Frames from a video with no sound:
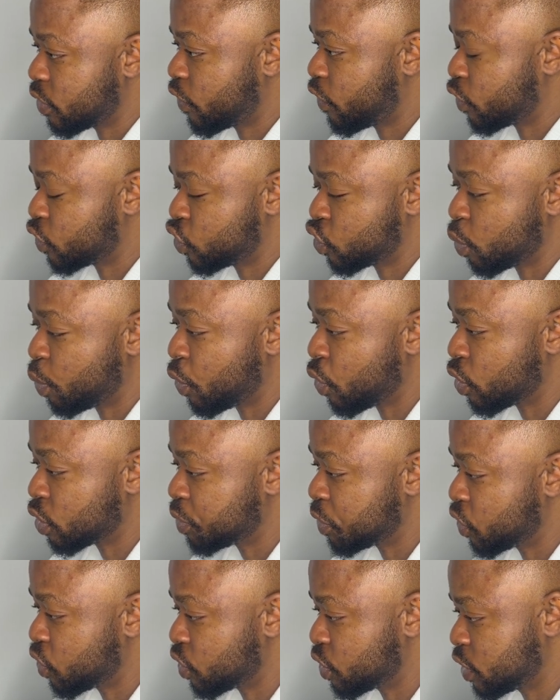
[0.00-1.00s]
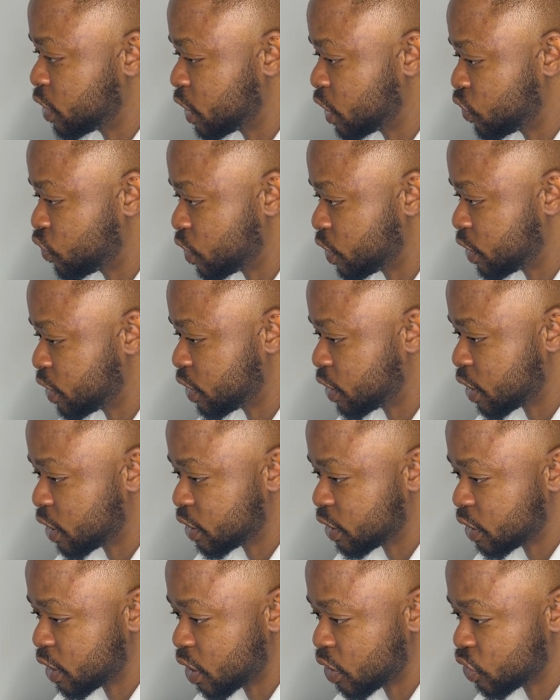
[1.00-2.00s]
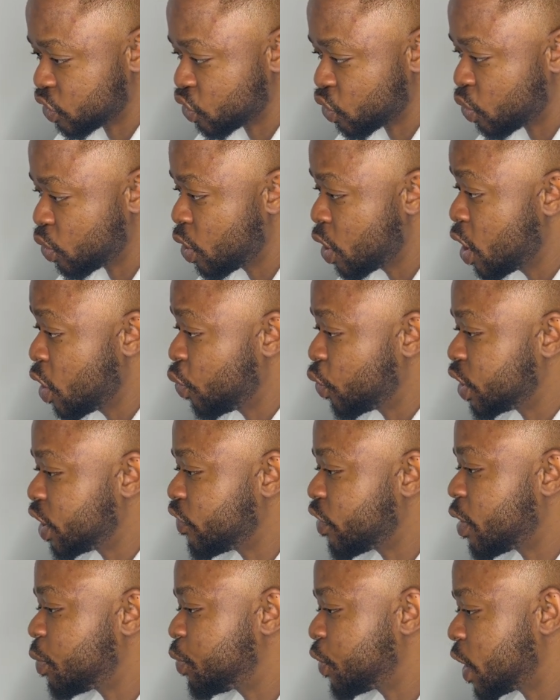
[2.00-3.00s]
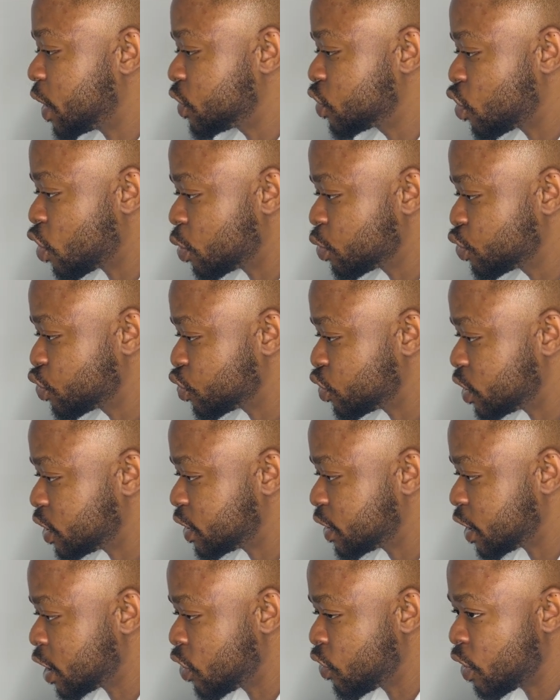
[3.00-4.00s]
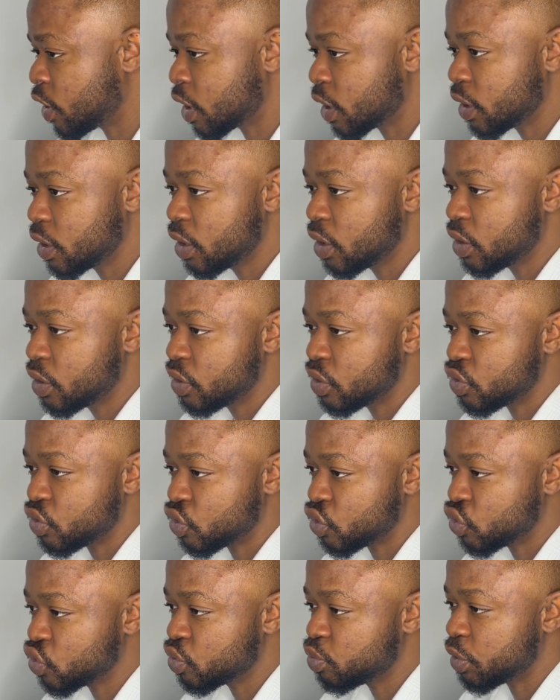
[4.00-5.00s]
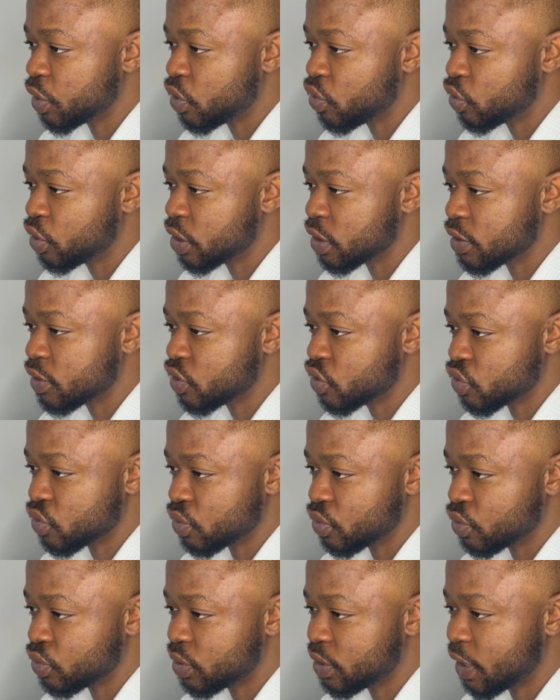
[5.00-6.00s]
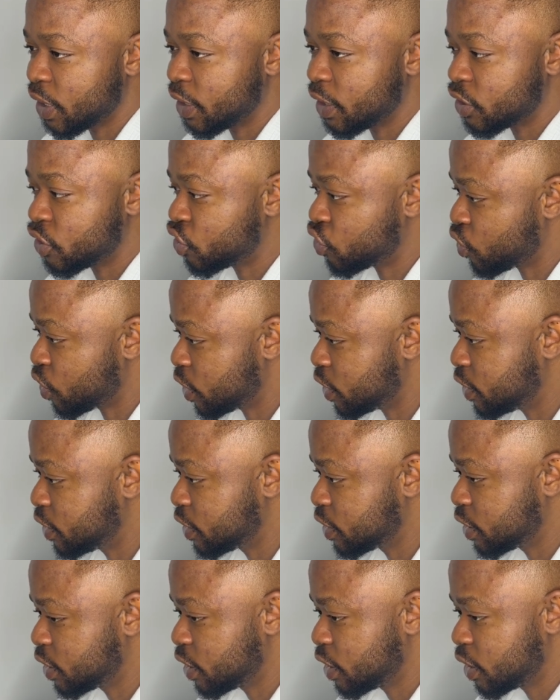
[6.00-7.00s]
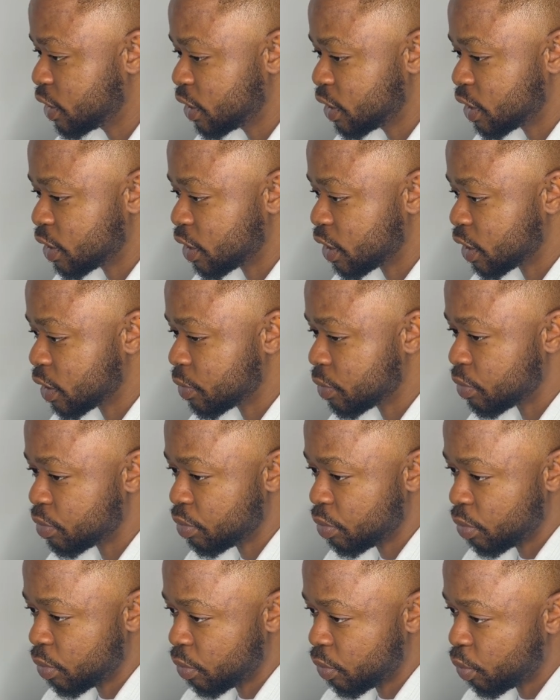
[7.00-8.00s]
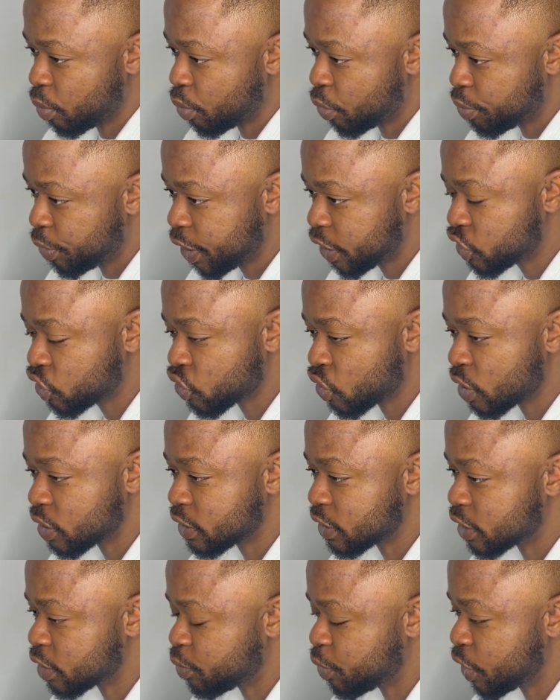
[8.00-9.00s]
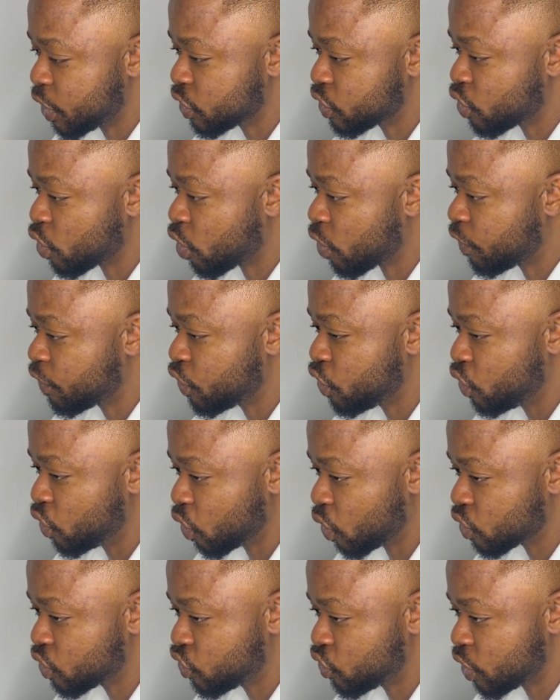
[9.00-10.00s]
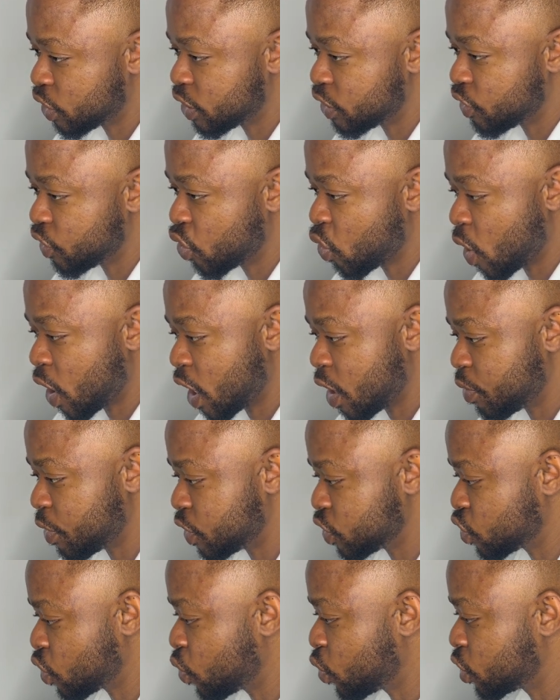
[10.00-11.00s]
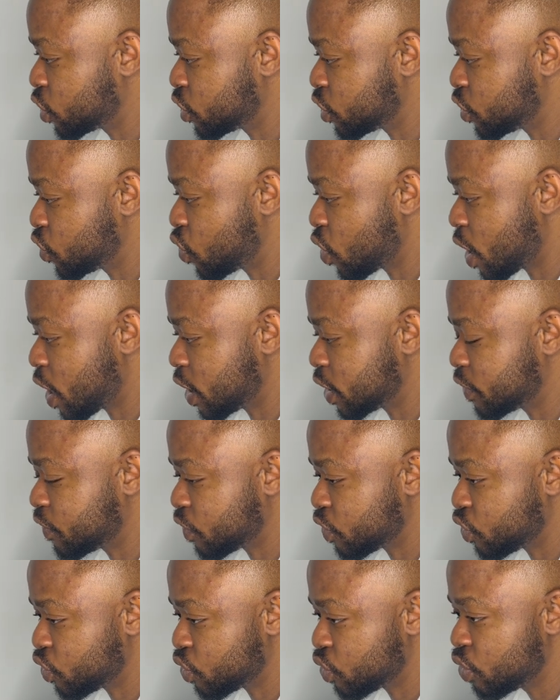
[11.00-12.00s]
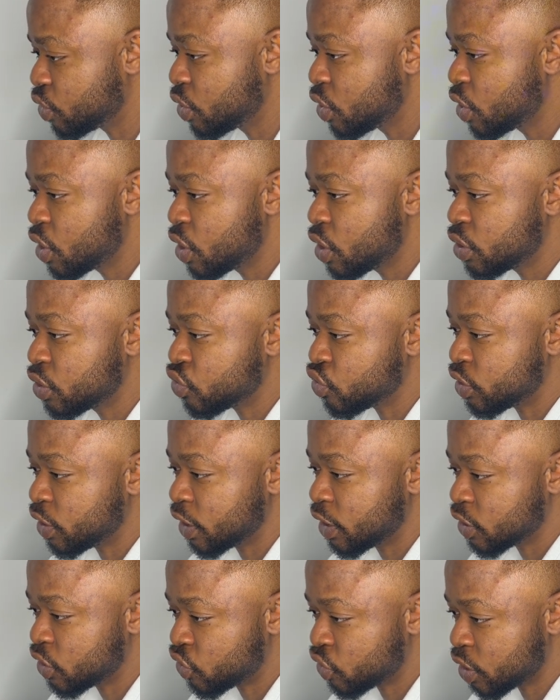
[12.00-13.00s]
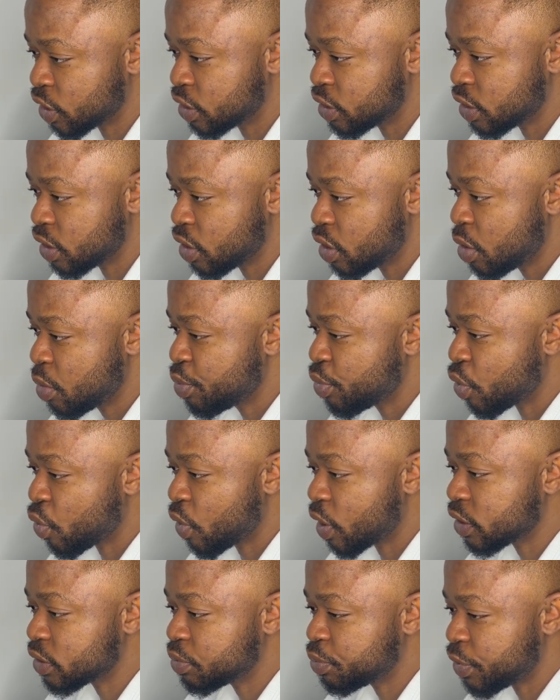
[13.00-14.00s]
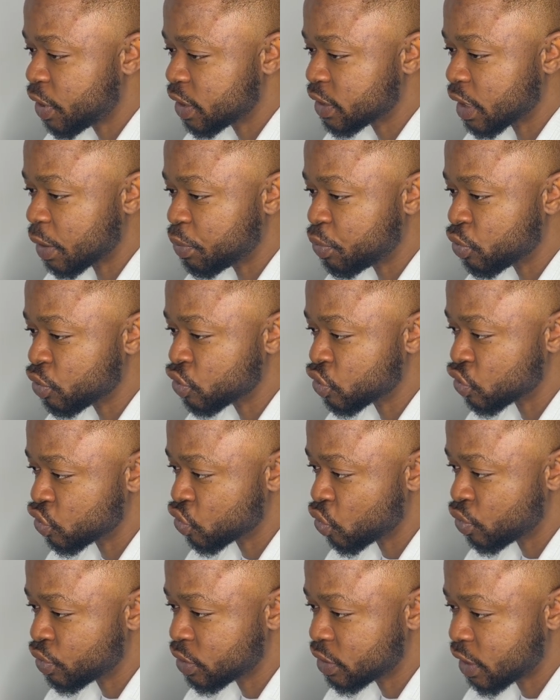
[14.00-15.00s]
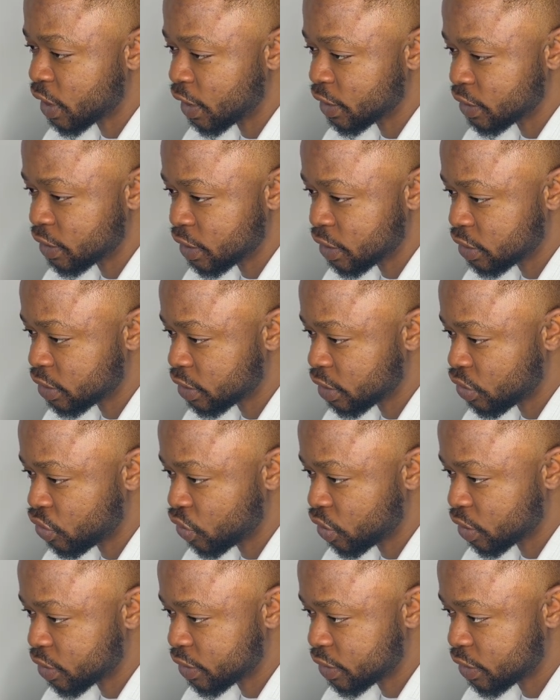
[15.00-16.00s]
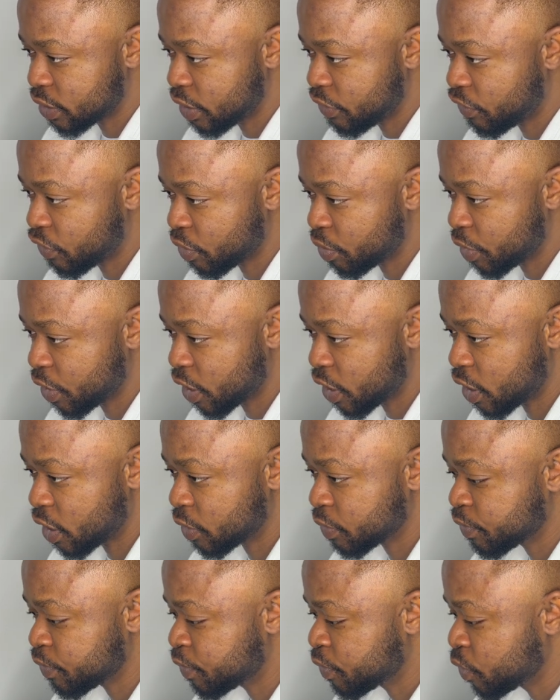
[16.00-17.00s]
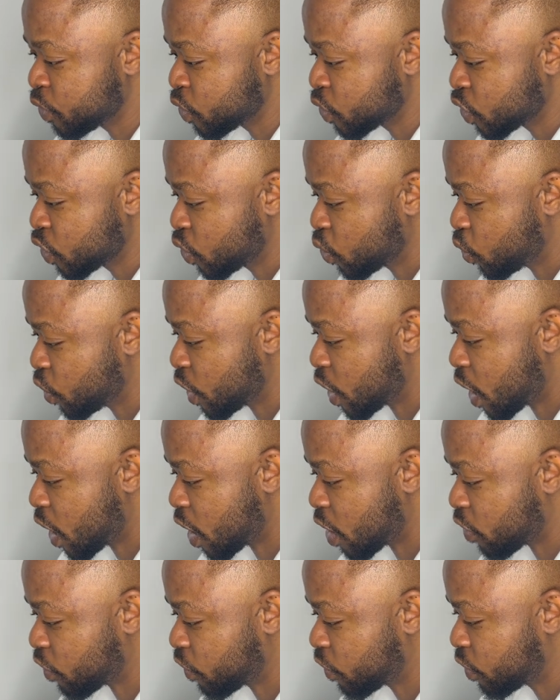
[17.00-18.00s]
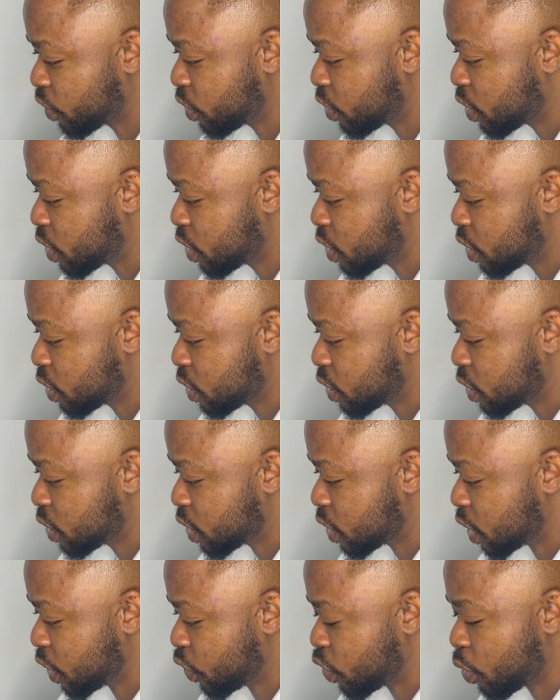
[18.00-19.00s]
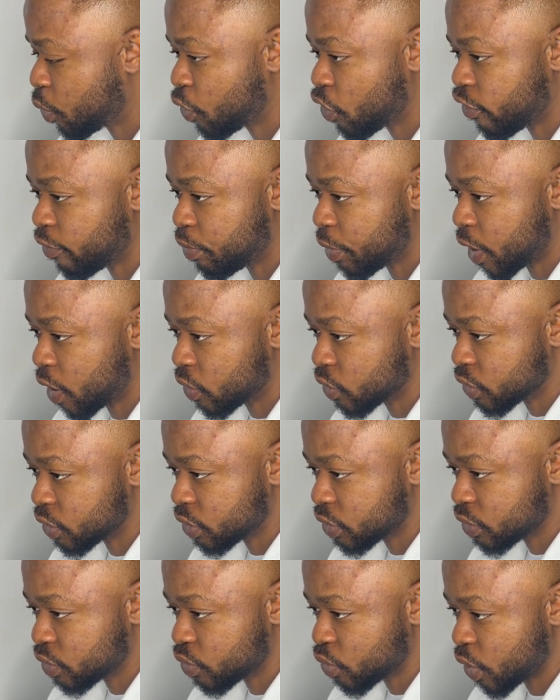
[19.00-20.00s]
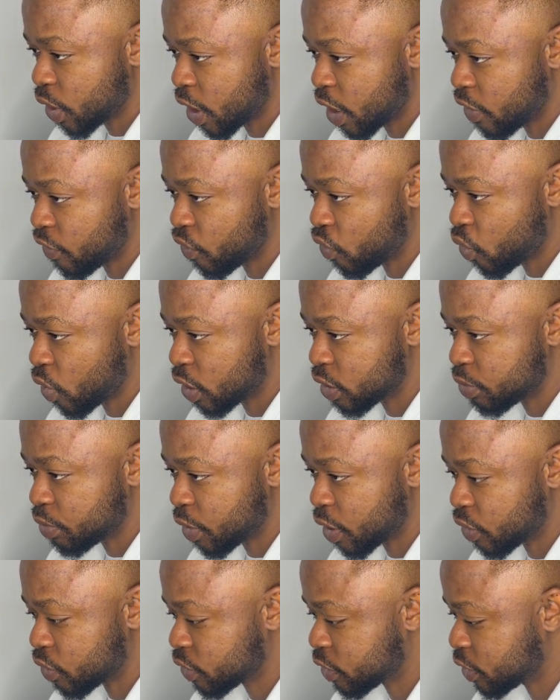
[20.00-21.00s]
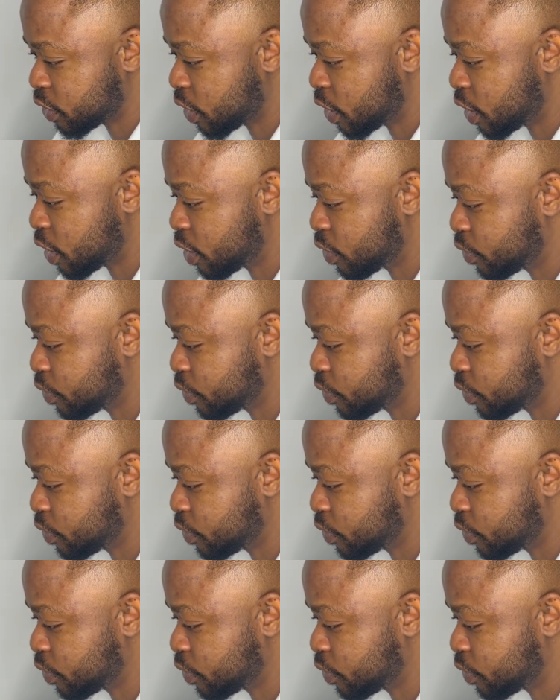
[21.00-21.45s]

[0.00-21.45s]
support, because this is resistance now. So whenever price comes to this area, you should be looking to take a trade. Make sure it is based off your trading requirement or what it requires for you to take a trade. But once price approach zones like this, you can see from here we have a couple of bounce. We have one bounce here.